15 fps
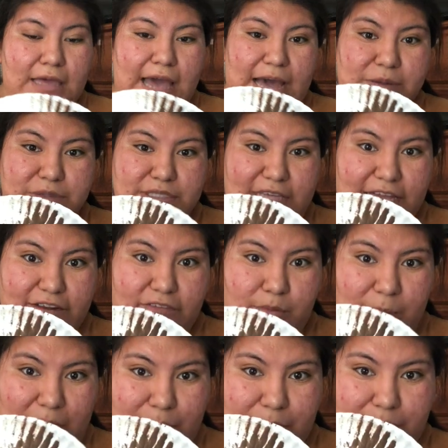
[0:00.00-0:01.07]
outside of the
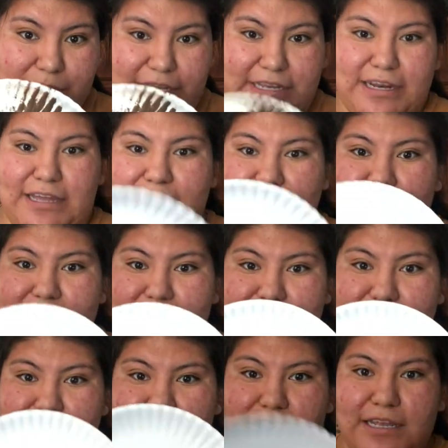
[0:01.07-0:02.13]
paper plate, not the
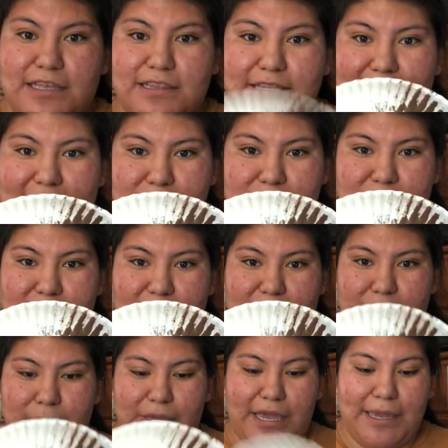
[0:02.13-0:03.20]
inside, the outside,
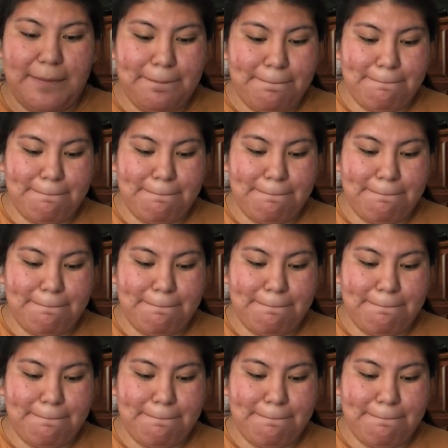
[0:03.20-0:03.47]
okay?